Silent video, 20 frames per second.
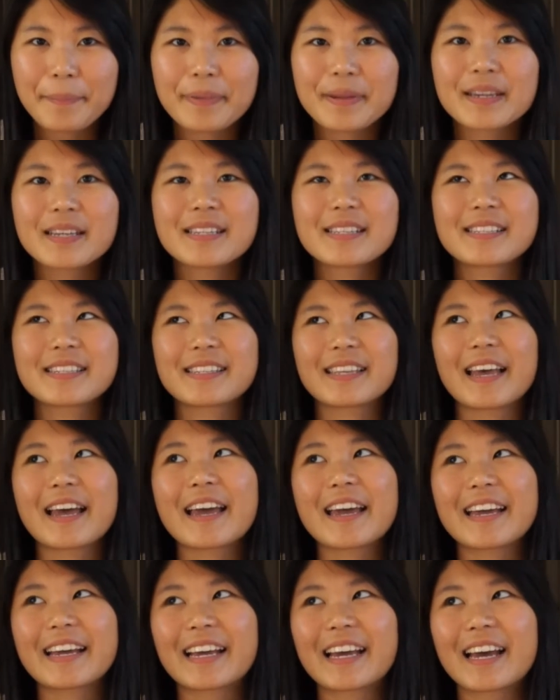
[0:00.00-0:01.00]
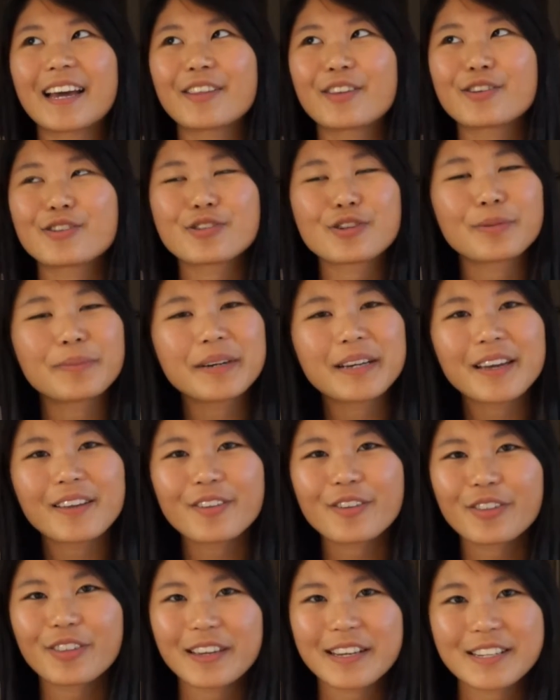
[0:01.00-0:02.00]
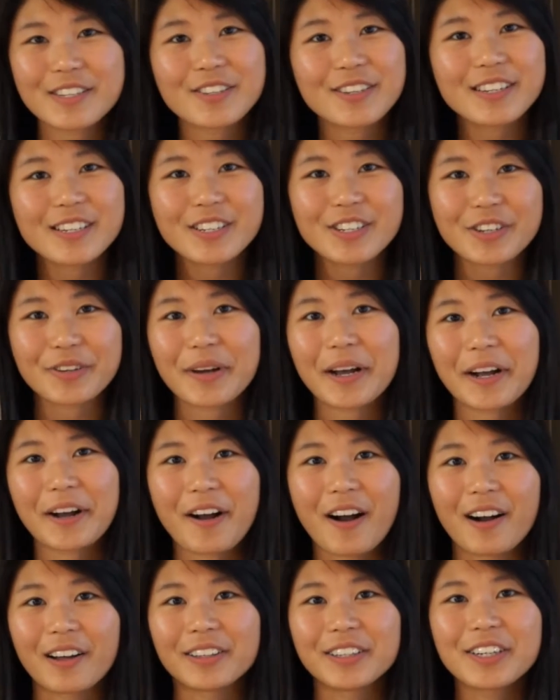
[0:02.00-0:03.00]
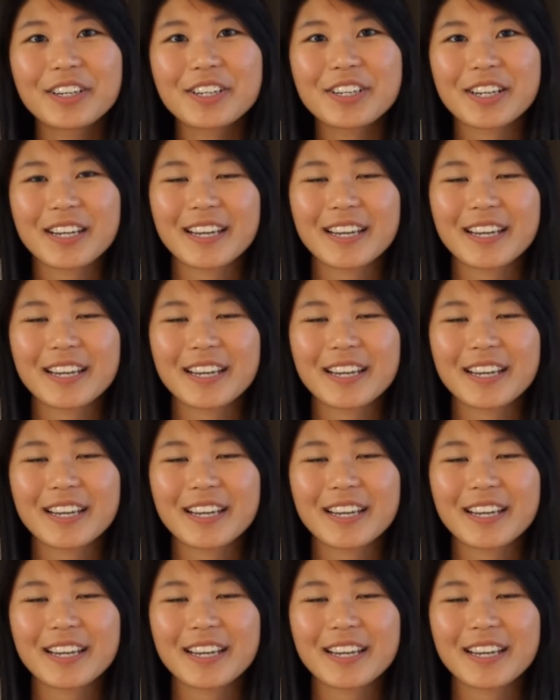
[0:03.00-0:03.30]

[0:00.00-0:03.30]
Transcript: but it's like there's so many other things you can do at college,